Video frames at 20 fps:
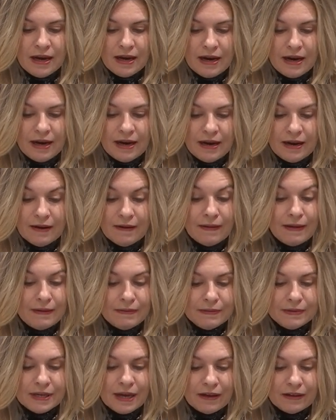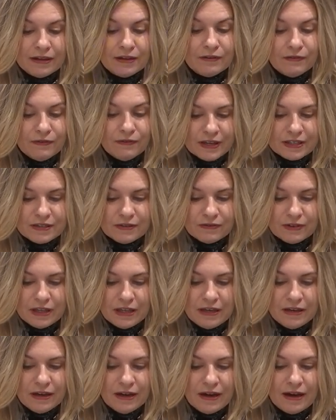and Dalian
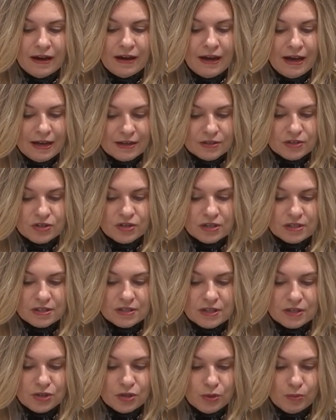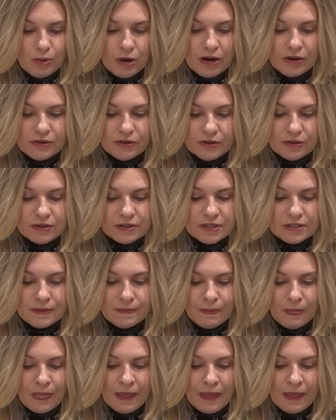effectively has just the two partners.